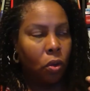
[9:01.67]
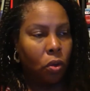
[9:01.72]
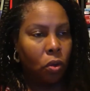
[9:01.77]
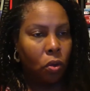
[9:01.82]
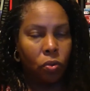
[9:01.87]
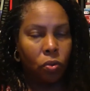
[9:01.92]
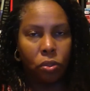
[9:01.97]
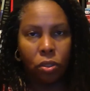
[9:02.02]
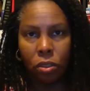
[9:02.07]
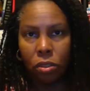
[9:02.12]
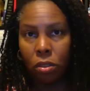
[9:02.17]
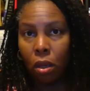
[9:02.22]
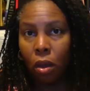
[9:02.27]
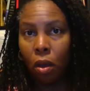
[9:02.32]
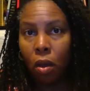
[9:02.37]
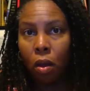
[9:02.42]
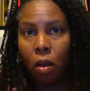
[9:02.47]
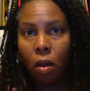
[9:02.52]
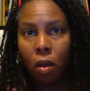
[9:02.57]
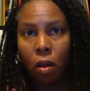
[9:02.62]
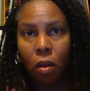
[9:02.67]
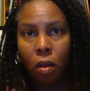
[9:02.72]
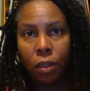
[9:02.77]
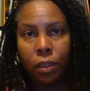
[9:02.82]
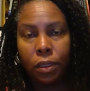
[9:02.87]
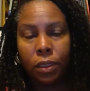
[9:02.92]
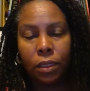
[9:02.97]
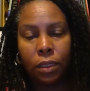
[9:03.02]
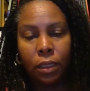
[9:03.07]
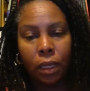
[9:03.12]
Go to
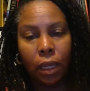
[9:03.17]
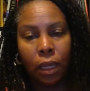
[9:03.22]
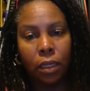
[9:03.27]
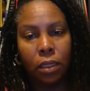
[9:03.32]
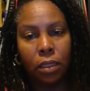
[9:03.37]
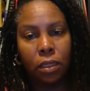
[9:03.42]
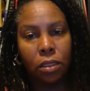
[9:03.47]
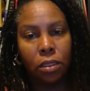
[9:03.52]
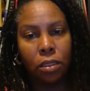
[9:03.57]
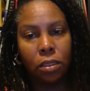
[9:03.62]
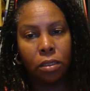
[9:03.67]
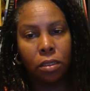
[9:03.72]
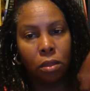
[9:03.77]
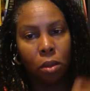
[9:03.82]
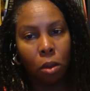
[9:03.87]
talks and just